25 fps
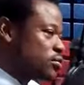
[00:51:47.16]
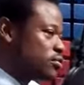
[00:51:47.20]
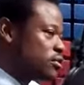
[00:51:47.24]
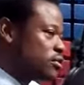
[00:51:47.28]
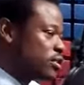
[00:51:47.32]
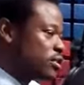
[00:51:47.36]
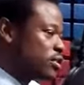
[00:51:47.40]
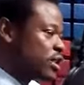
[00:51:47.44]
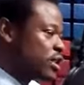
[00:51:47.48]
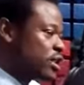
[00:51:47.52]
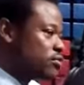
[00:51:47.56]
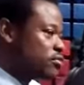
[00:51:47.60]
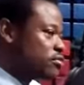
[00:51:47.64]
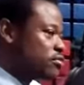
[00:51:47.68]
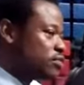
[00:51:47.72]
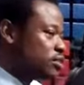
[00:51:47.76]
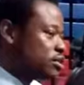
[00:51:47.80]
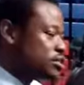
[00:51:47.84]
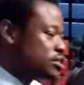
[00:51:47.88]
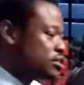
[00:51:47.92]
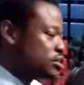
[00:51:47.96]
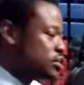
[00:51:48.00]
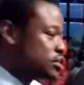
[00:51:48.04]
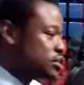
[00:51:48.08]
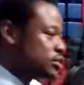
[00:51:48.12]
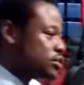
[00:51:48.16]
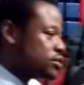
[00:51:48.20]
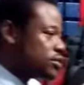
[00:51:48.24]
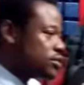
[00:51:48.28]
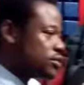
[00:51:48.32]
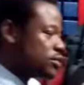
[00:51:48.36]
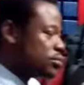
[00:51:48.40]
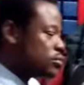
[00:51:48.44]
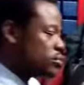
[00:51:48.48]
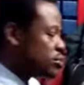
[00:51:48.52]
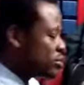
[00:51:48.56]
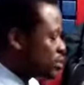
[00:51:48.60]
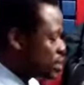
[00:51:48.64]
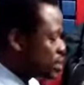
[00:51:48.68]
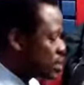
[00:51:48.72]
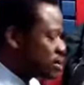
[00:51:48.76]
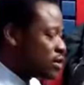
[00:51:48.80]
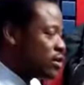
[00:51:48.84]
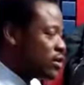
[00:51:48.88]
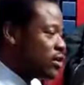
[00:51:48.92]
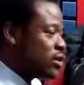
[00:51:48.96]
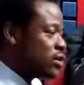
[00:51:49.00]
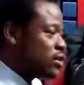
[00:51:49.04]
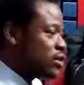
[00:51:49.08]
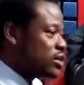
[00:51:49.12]
for another fresh edition. We start
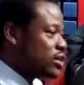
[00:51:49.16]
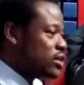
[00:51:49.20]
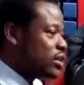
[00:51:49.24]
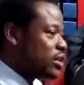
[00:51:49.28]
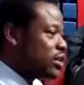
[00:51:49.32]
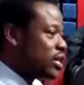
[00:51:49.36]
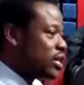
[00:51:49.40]
early